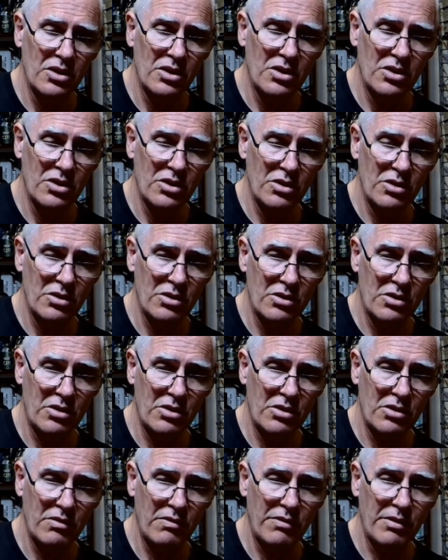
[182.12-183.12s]
Note
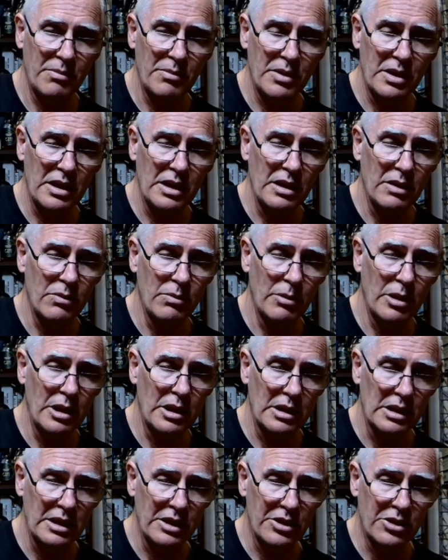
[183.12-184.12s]
from the
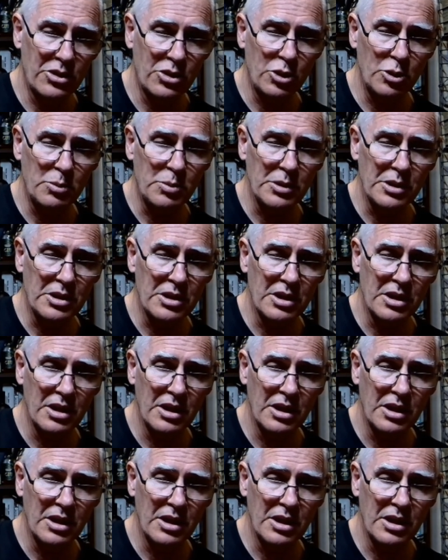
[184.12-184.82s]
wildly stupid,